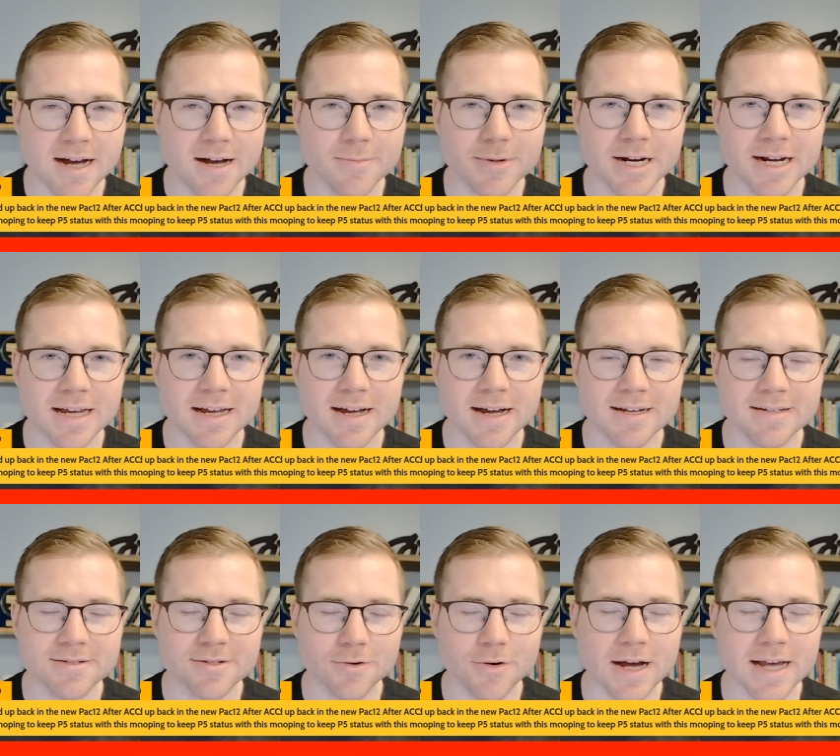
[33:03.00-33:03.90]
I mean, I
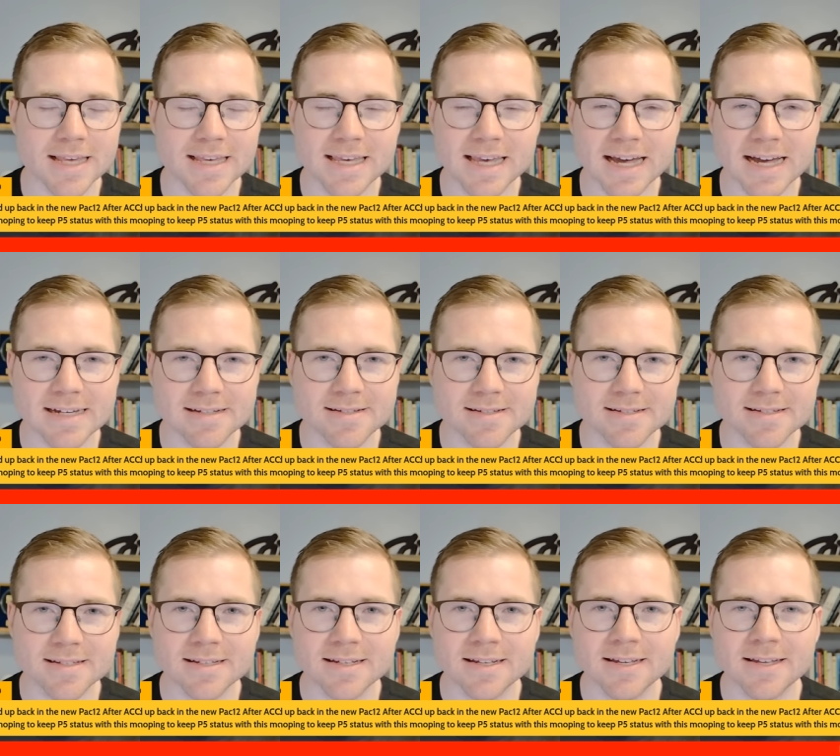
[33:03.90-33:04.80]

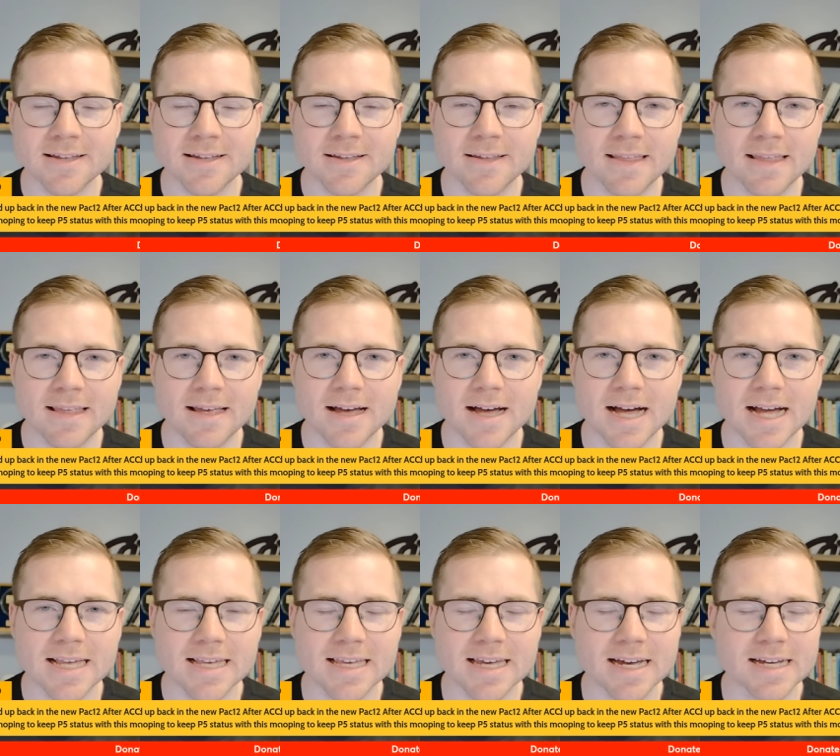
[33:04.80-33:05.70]
guess,
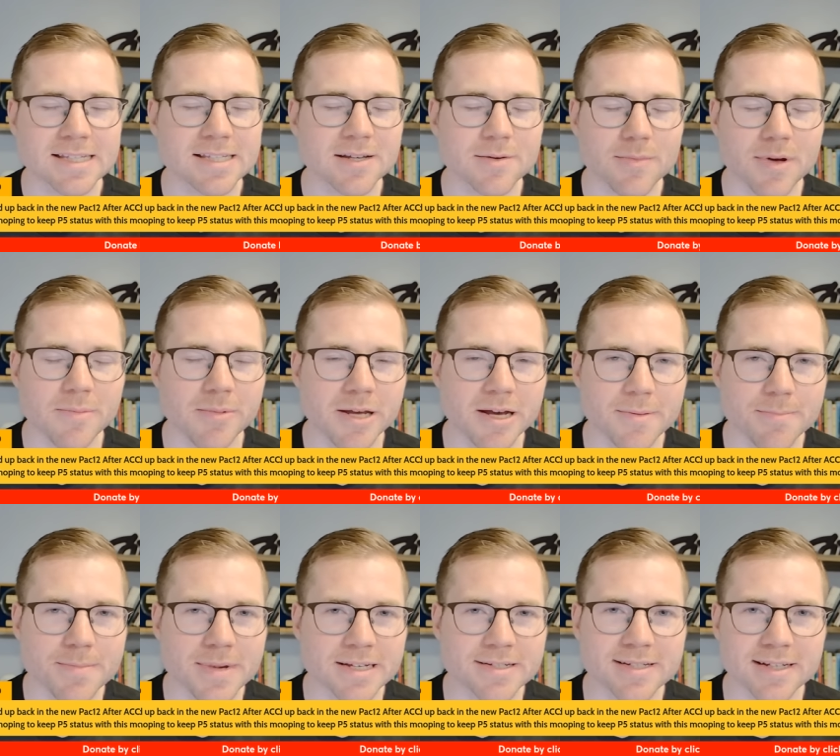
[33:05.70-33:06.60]
and maybe
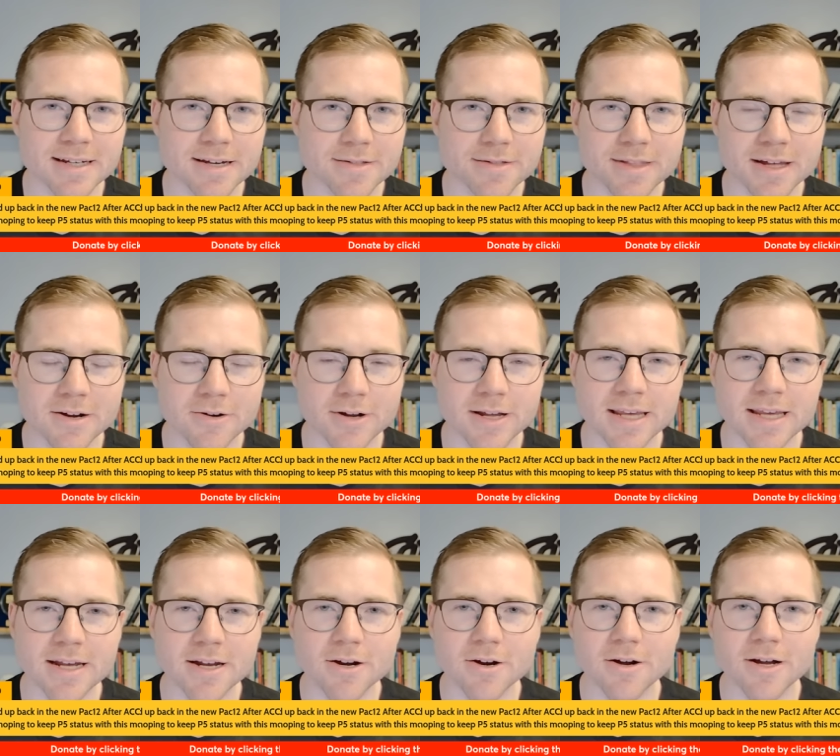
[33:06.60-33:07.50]
I'm missing a theory
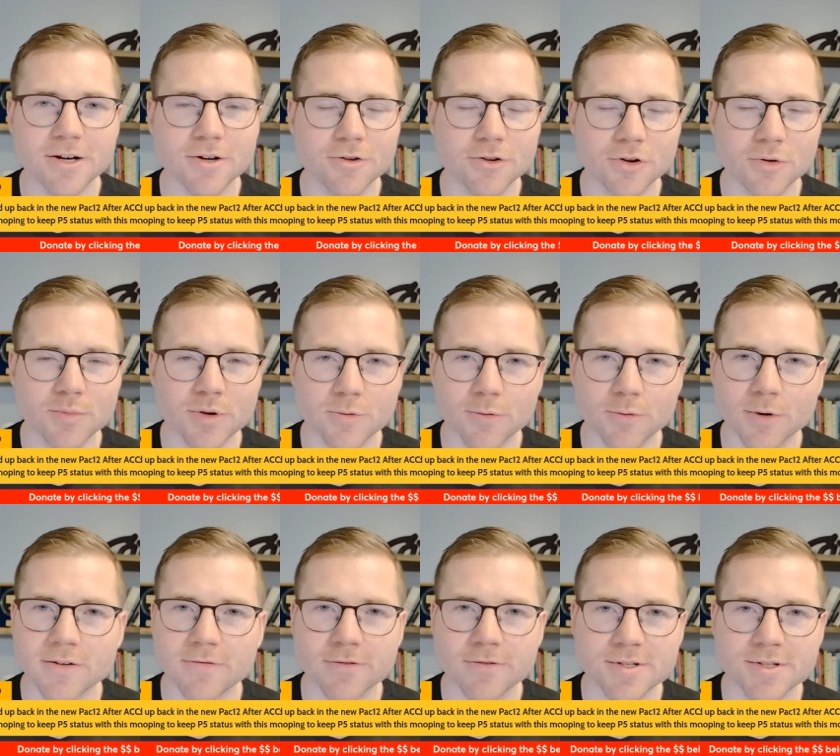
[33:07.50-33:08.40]
here. I know there have been
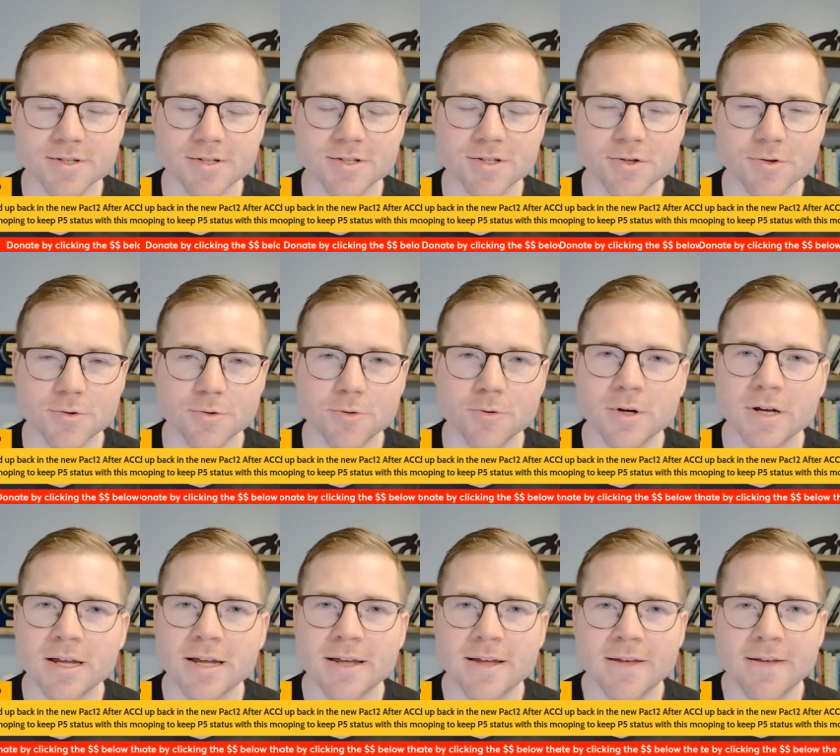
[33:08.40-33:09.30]
references to
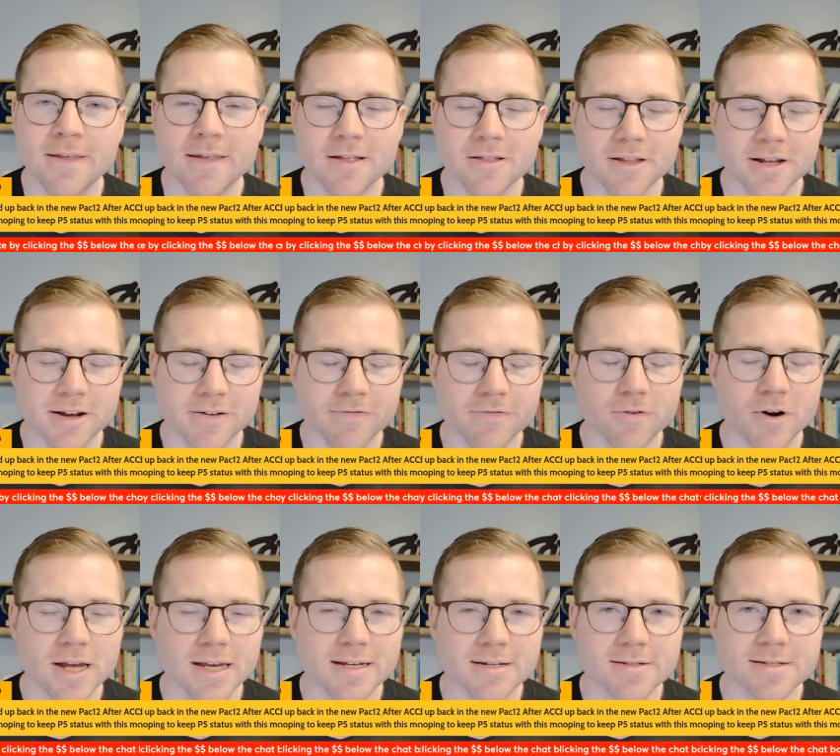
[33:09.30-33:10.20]
like a
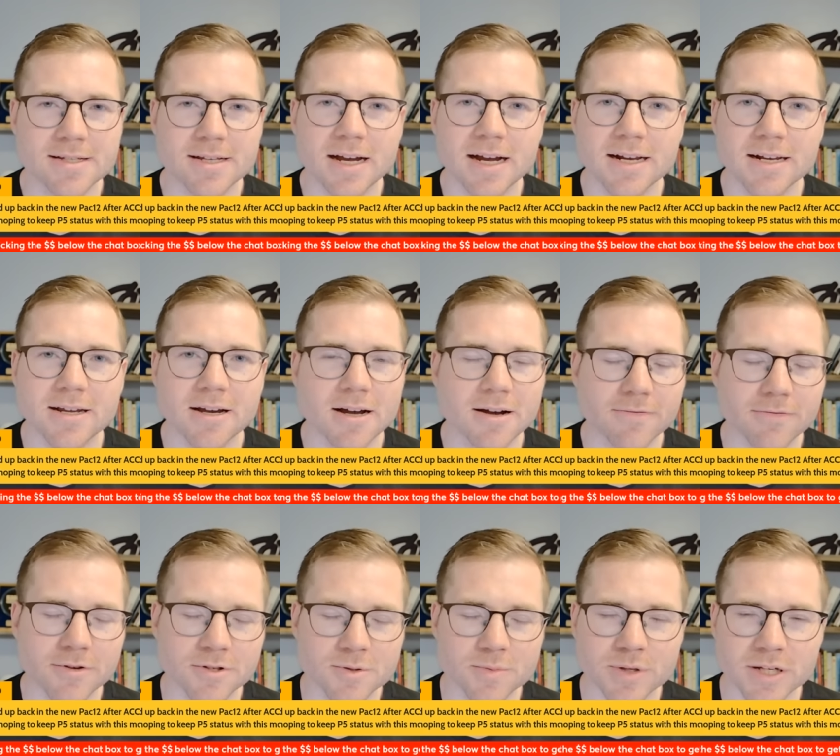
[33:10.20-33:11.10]
Frankenstein
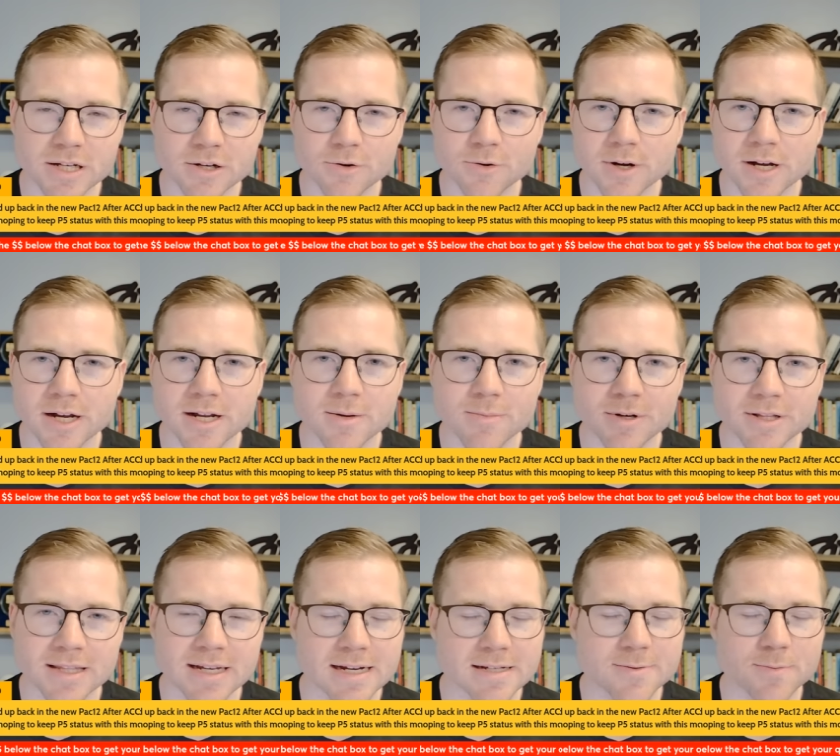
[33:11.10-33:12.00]
conference being created,
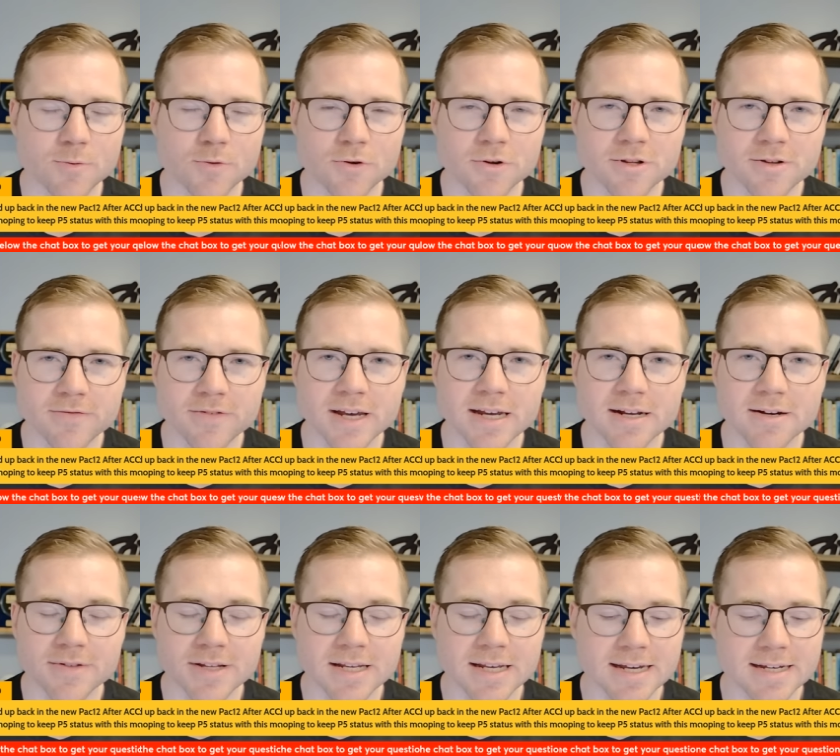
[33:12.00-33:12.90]
but that's more in the vein
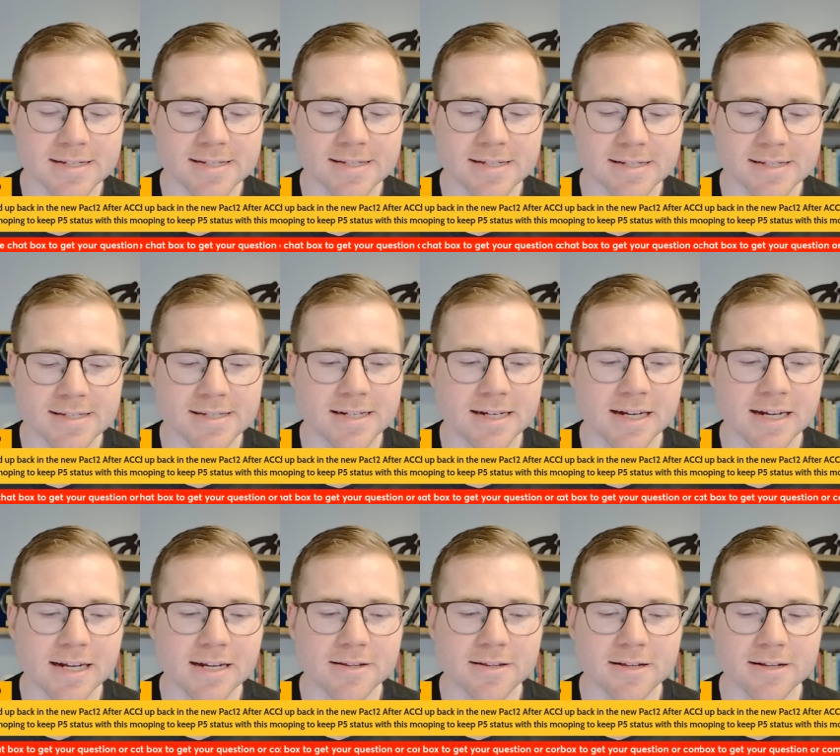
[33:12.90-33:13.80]
of the
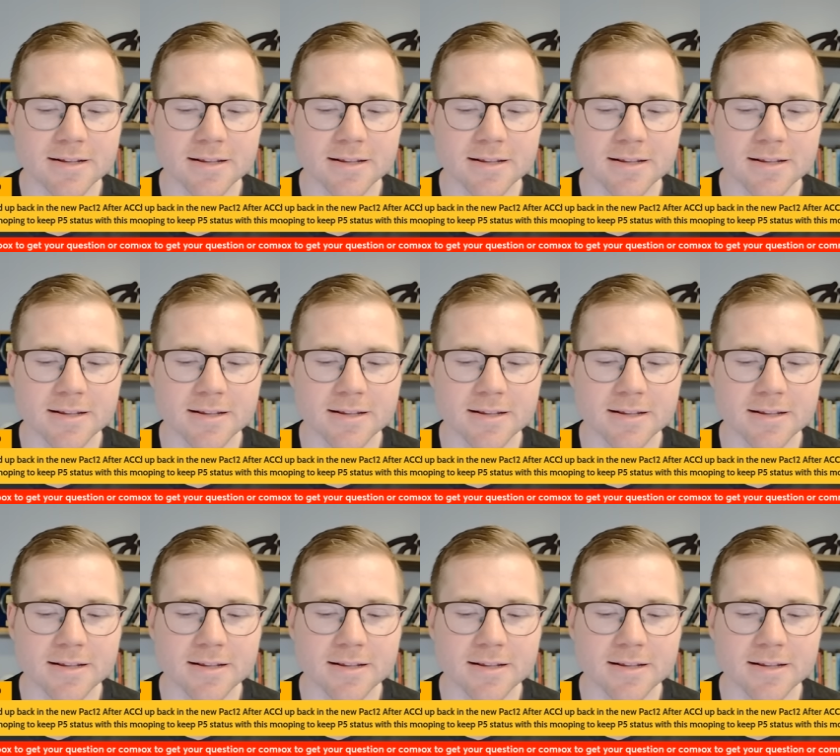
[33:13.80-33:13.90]
ACC